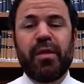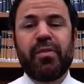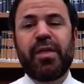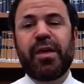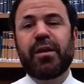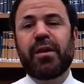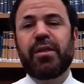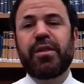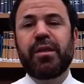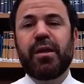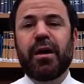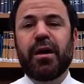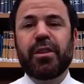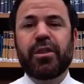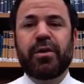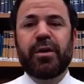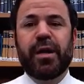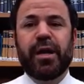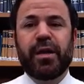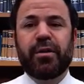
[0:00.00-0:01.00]
Then on the
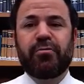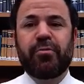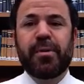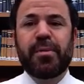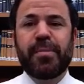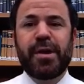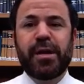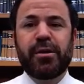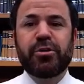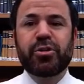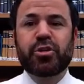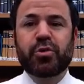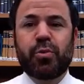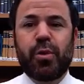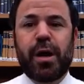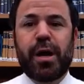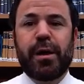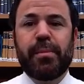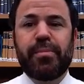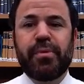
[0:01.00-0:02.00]
other hand, Rabbi Meir
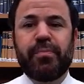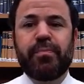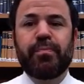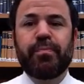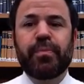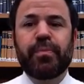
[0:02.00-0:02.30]
Schwab